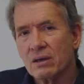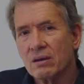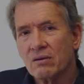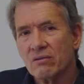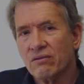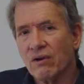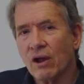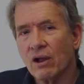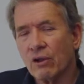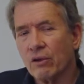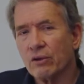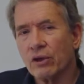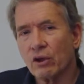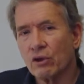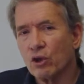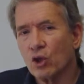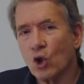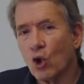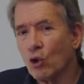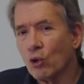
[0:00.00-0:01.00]
Follow
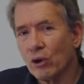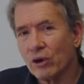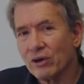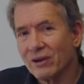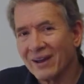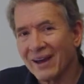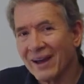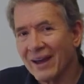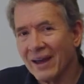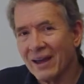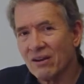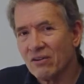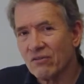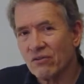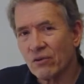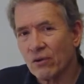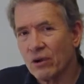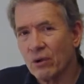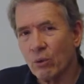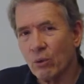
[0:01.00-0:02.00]
your yogurt diet
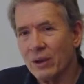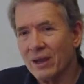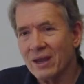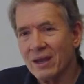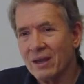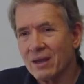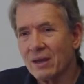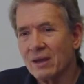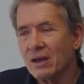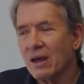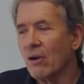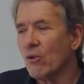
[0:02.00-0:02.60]
for a week.